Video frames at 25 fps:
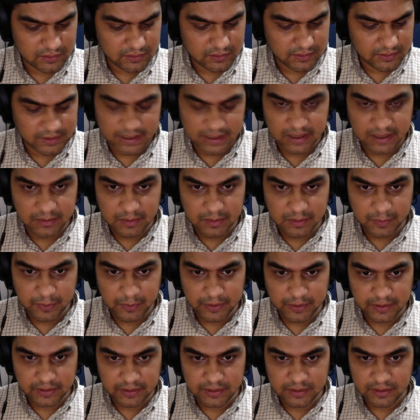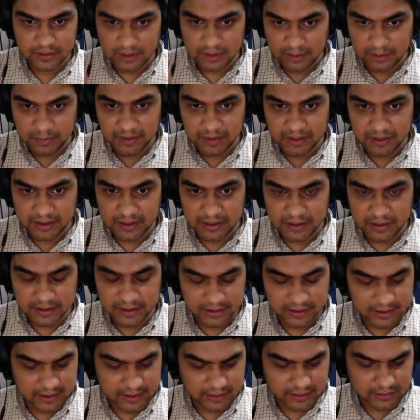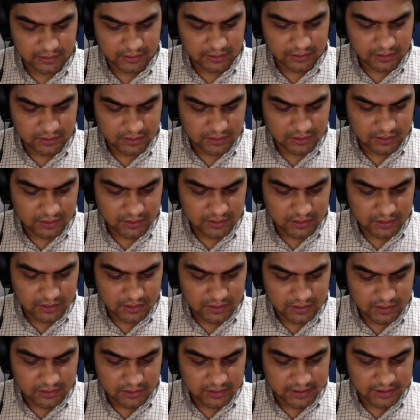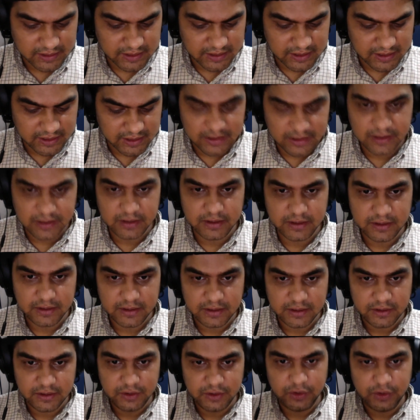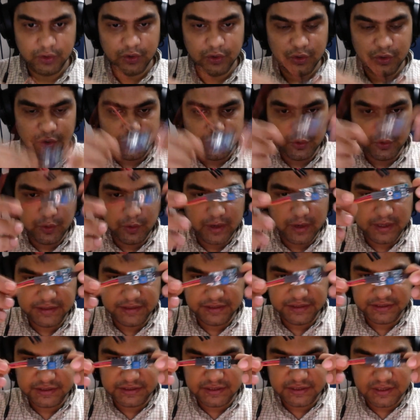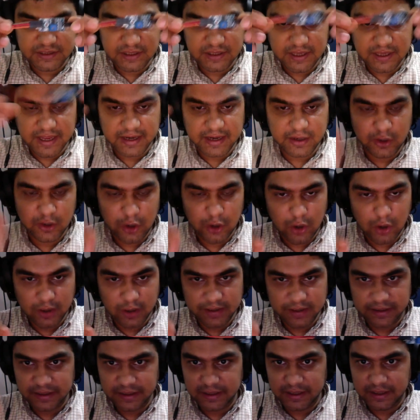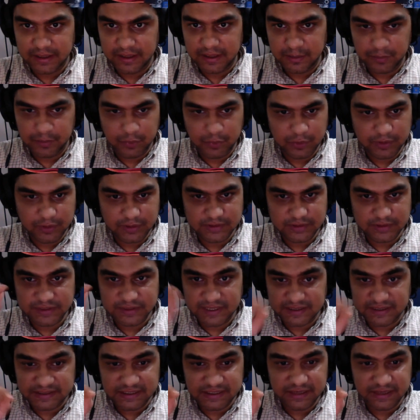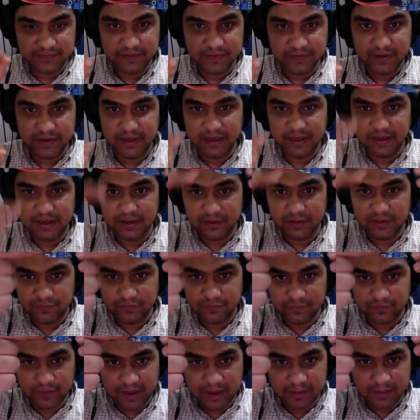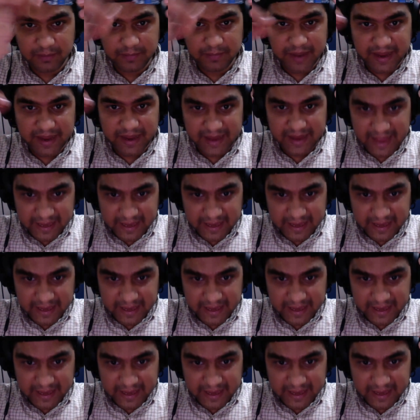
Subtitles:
Getting my point? Let me clear it again. That either you adjust the analog input sensitivity by